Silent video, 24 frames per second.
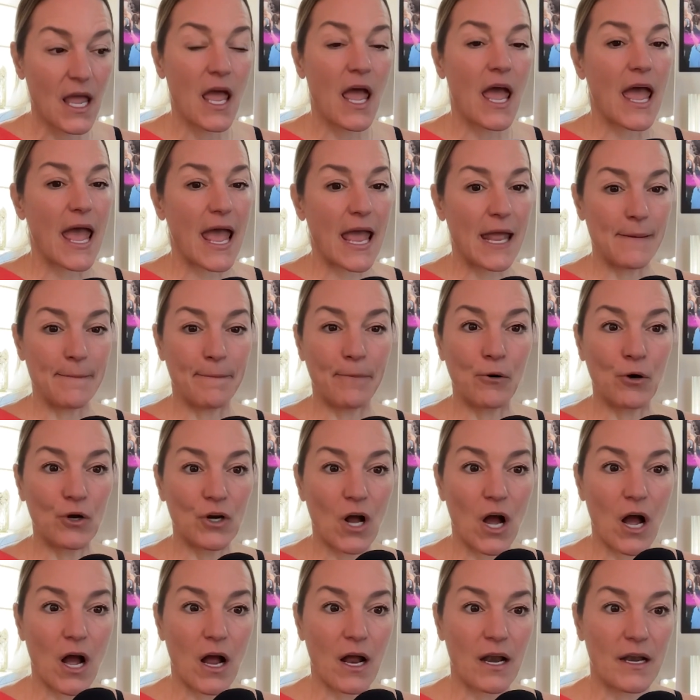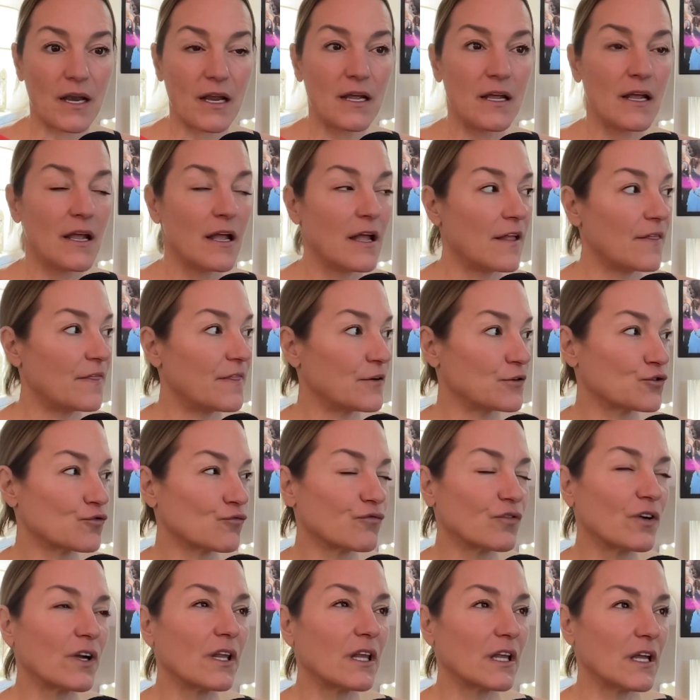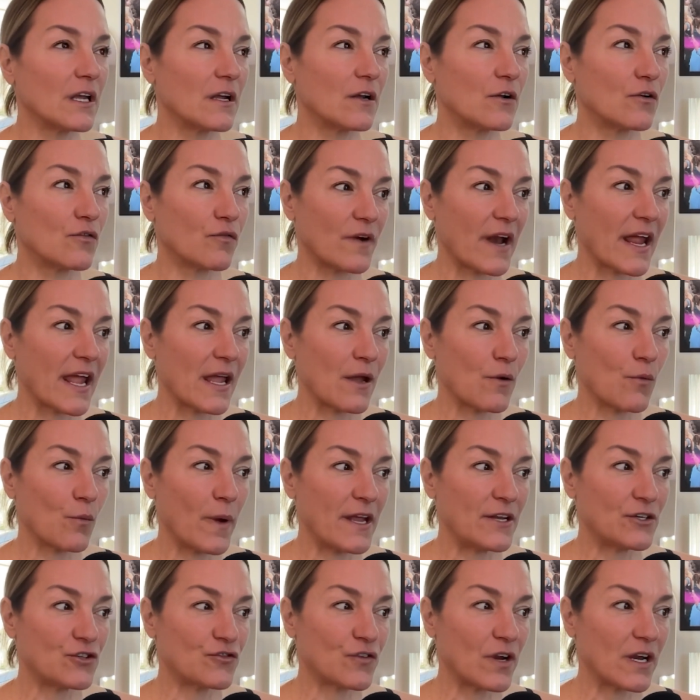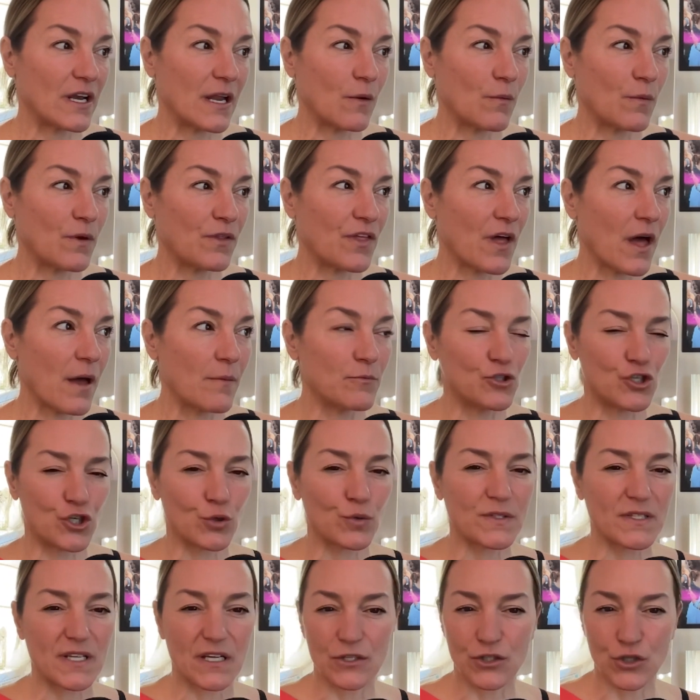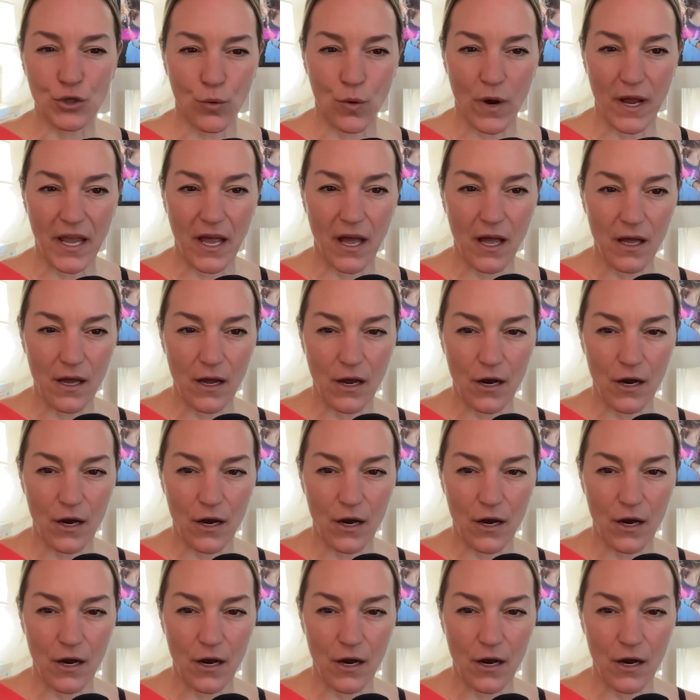and put on there's really great weight training with, Juice and Toya are